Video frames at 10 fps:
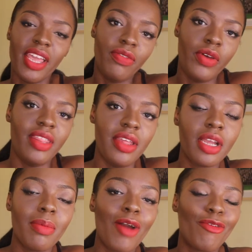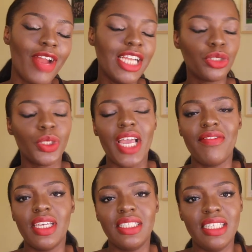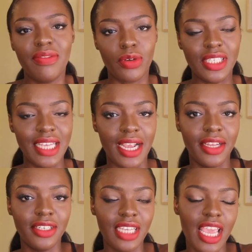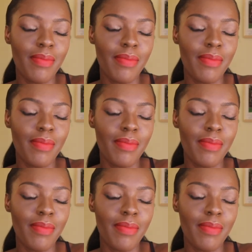If we think about racial diversity for a second,